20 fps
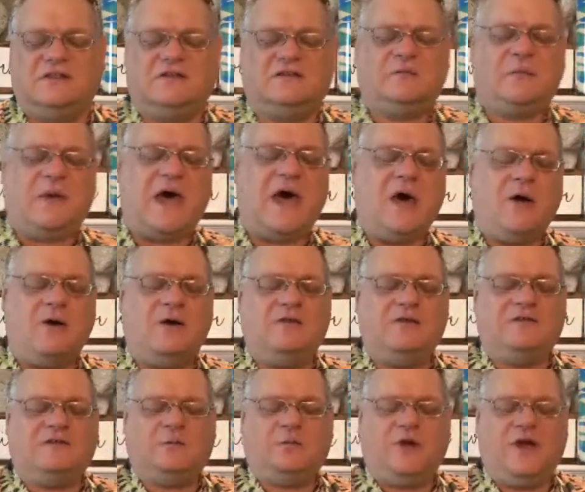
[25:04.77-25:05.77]
That this
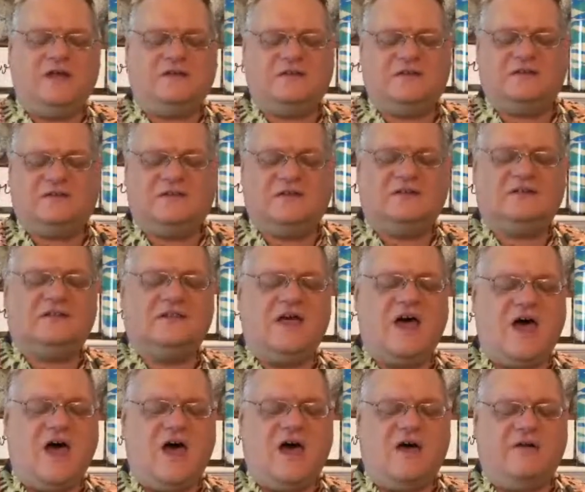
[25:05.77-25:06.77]
power, this presence, this
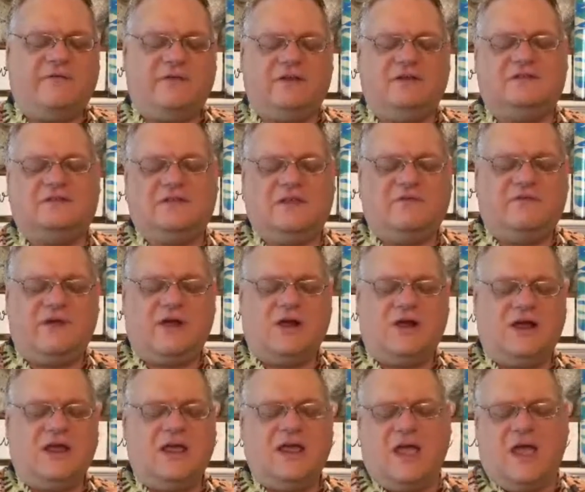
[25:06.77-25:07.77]
love is the
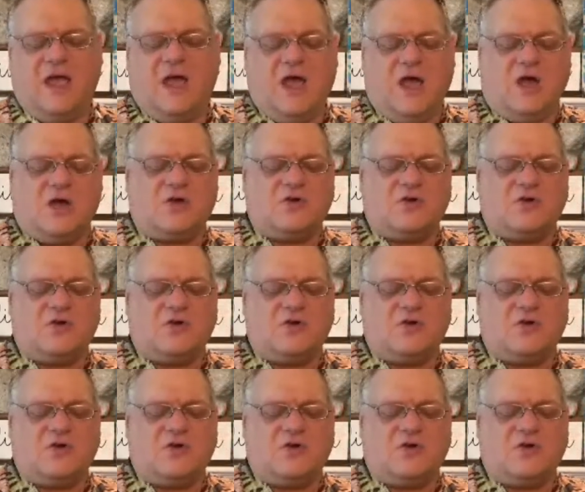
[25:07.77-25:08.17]
very